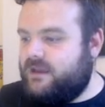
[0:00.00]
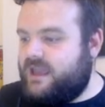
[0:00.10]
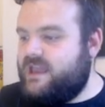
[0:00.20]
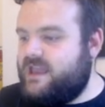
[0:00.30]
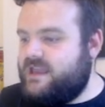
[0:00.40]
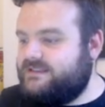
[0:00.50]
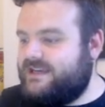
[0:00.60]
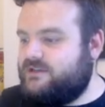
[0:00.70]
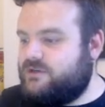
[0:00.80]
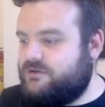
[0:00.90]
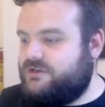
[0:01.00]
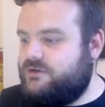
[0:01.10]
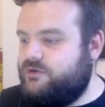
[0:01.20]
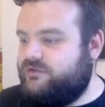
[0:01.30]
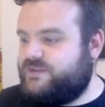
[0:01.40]
It is a Doctor
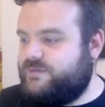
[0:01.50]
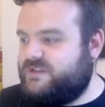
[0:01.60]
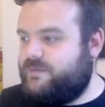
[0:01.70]
Who Christmas